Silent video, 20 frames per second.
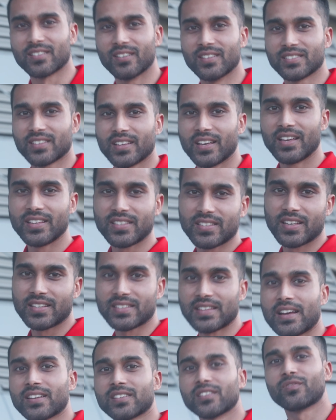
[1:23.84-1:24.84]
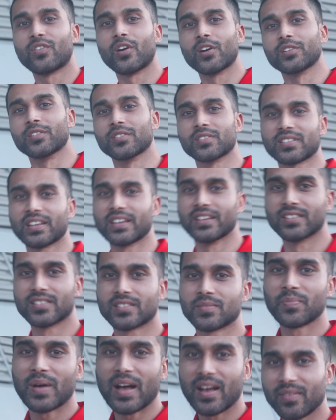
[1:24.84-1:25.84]
so it's easy as that to find your
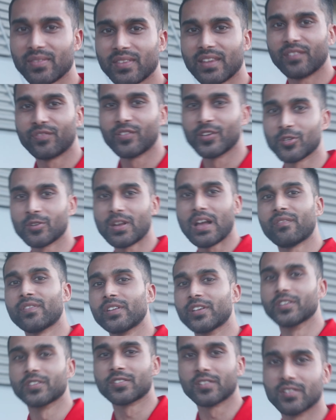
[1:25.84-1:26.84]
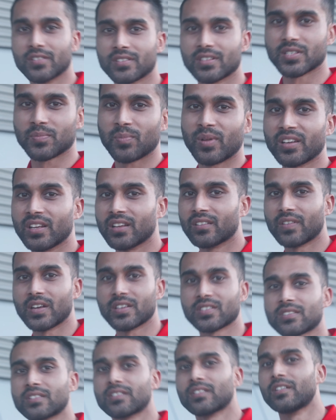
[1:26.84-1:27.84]
seats, but if you do have any issues, there's plenty of
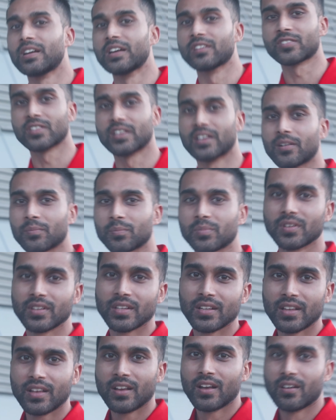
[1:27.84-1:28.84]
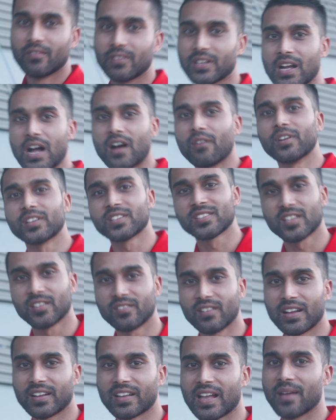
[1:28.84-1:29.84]
us around to help. We can't wait to see
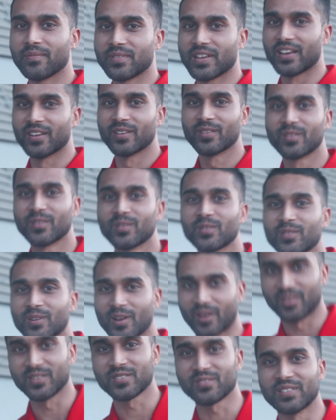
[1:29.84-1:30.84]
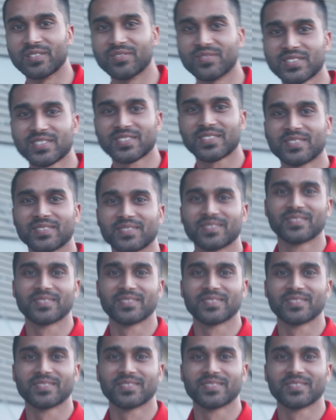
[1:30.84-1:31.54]
you at game day. Go the Swifts.